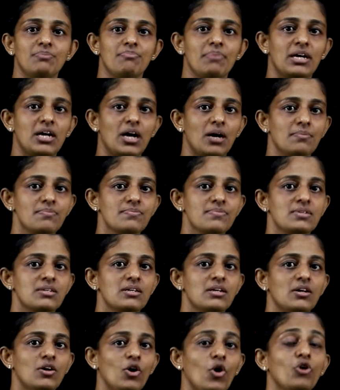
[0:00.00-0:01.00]
becomes
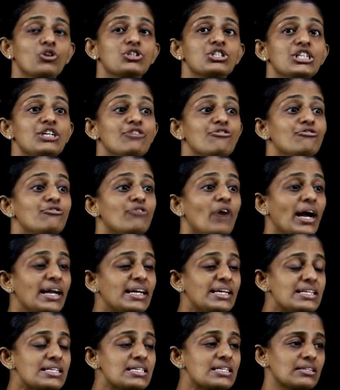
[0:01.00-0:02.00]
or she
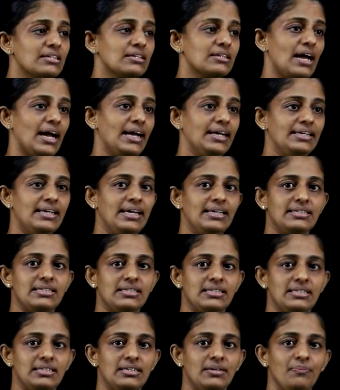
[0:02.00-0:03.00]
finds her
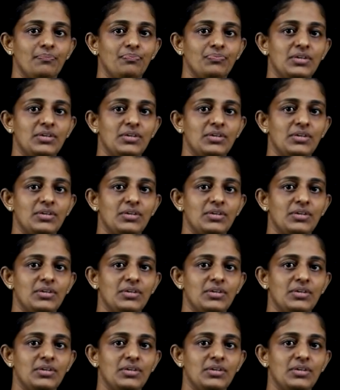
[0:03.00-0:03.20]
identity